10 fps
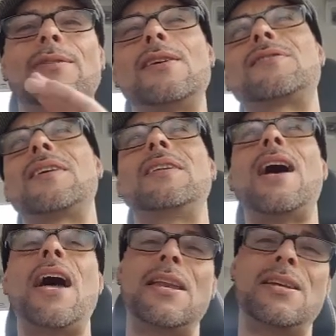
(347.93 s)
they see
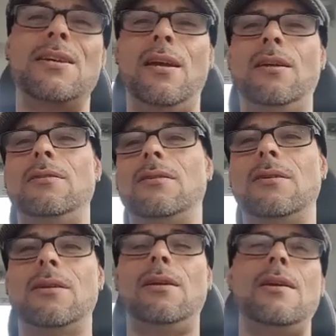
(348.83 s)
daddy,
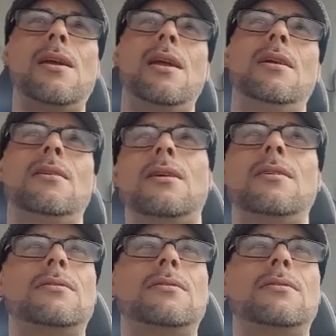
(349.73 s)
and